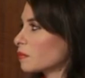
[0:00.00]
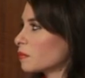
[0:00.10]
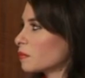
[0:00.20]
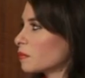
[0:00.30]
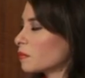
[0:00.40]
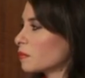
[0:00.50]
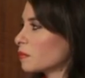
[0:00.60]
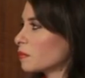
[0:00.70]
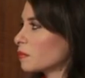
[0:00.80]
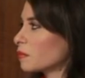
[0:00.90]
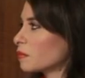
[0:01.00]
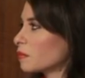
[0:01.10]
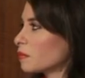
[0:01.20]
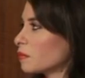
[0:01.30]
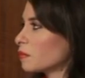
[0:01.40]

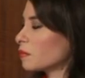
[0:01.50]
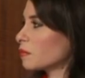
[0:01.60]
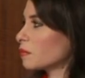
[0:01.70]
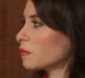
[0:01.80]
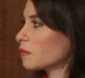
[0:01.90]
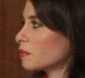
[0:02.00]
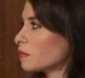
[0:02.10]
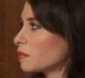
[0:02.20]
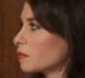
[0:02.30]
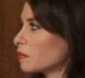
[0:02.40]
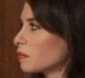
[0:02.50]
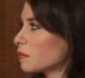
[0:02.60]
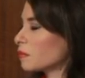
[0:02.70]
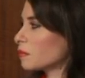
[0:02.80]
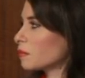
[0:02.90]

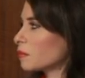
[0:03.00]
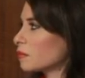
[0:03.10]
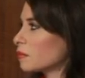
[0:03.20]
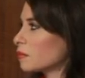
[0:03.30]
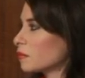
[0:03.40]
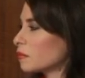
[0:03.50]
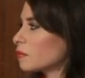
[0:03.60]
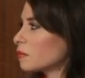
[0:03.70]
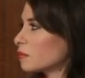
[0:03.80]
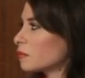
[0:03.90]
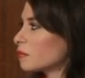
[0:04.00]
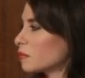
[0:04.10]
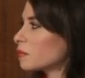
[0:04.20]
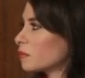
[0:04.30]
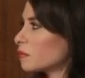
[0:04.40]

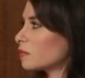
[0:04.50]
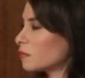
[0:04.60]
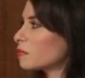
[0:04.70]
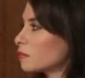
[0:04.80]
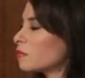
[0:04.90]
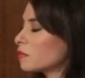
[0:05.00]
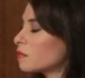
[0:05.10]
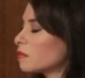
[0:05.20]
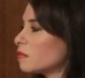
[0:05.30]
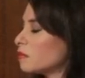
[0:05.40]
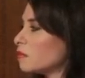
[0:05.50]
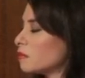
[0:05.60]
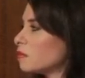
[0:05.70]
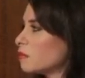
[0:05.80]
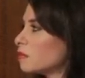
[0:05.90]

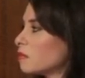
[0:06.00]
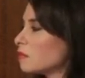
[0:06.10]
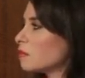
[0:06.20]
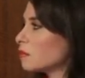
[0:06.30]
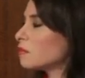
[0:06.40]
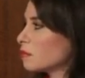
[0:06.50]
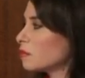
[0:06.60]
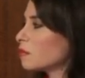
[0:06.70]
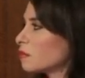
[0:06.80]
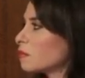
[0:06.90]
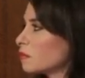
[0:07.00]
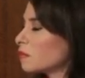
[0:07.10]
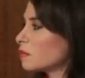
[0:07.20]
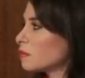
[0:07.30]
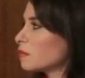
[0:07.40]

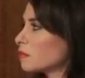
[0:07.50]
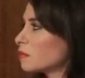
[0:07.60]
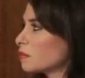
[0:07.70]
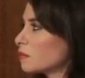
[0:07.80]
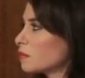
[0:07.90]
No words are spoken by the person on screen.